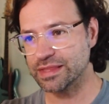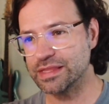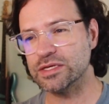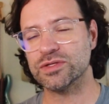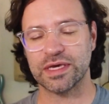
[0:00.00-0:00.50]

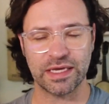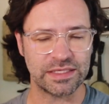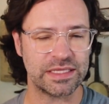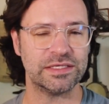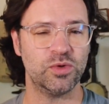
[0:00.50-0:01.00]
These are the kinds
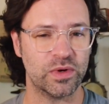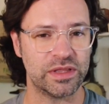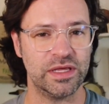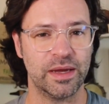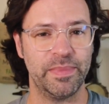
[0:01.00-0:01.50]
of things that you want to
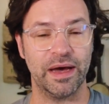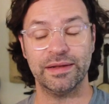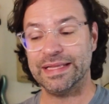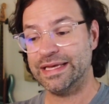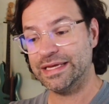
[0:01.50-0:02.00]
think about,
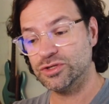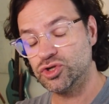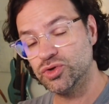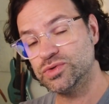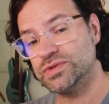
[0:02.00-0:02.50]
and
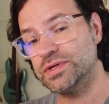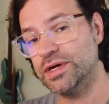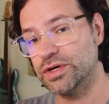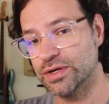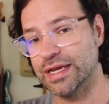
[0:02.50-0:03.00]
choose a
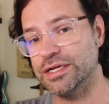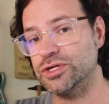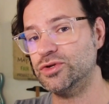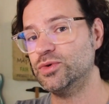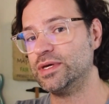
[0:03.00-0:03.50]
good
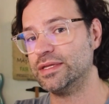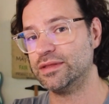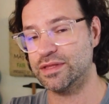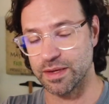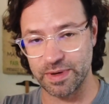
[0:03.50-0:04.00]
agent who can
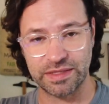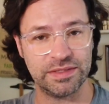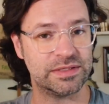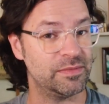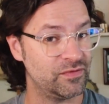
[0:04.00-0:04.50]
think
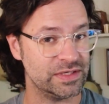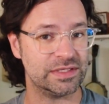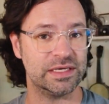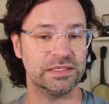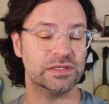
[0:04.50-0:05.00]
about some of these
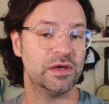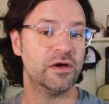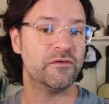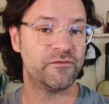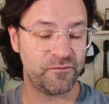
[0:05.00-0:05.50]
things
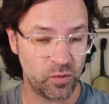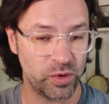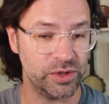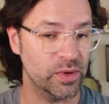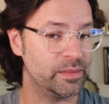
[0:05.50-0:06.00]
for
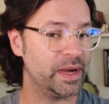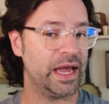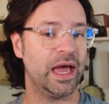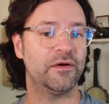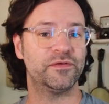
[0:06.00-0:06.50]
you on
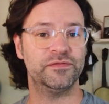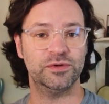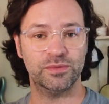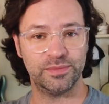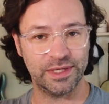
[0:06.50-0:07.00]
behalf of
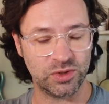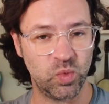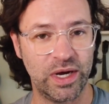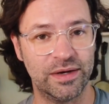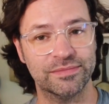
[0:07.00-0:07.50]
you as
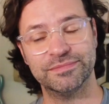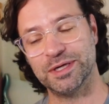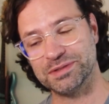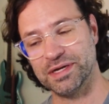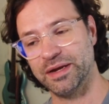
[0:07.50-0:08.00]
well.
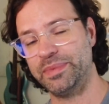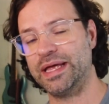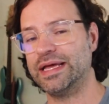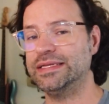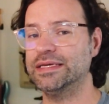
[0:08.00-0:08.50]
Also not a
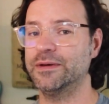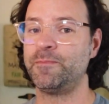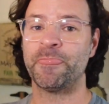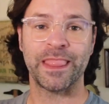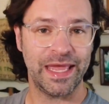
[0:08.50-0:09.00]
bad idea.
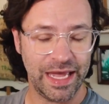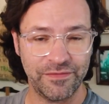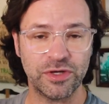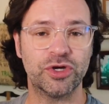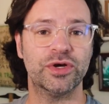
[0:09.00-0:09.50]

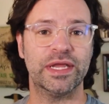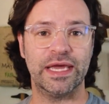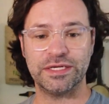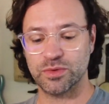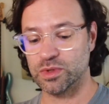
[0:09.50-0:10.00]
Having a good
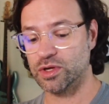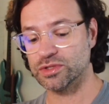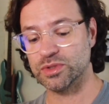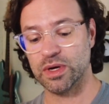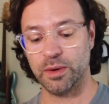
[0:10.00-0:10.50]
agent will
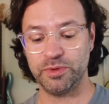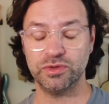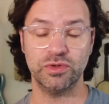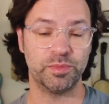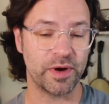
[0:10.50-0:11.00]
also help you
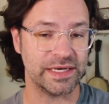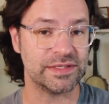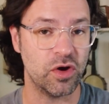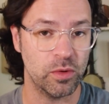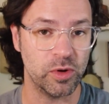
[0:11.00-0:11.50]
to price
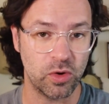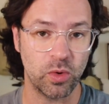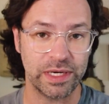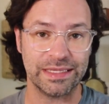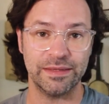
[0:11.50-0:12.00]
the home
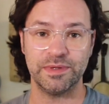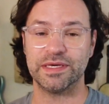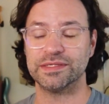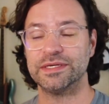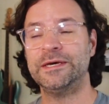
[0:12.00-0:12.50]
accordingly,
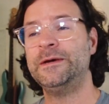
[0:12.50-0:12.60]
because